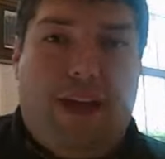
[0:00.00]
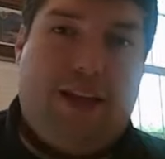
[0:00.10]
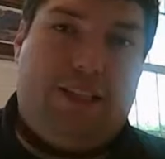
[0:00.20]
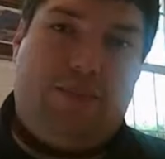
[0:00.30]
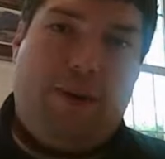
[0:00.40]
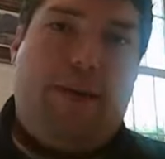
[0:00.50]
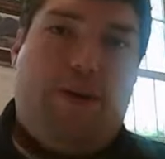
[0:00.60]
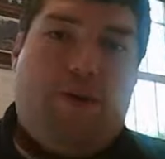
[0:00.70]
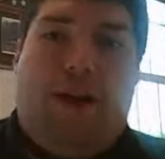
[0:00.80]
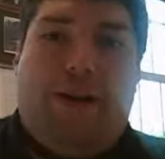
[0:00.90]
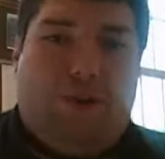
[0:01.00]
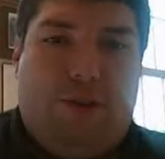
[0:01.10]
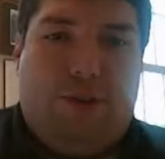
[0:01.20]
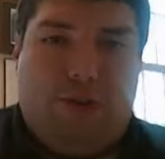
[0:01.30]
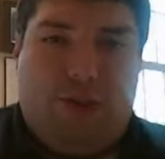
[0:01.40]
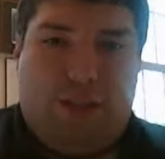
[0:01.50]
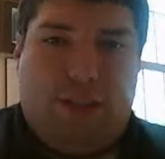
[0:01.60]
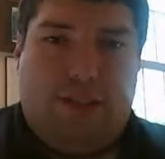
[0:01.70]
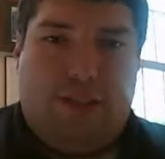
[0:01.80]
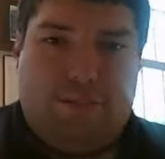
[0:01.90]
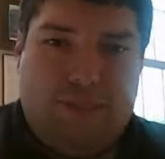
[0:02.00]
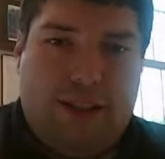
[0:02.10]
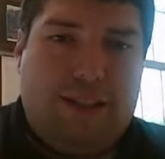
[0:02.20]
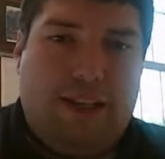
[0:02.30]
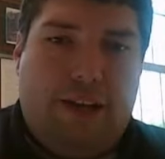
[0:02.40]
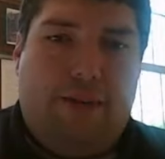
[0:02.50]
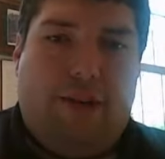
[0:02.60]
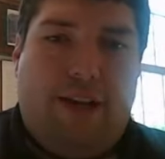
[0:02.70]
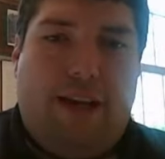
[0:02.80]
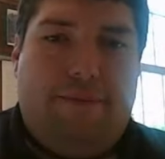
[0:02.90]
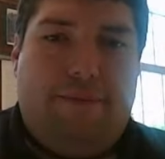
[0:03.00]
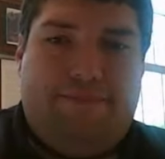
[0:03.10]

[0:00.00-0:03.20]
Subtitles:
and expanded your mind on criminal justice. Thanks a lot. You have a great day.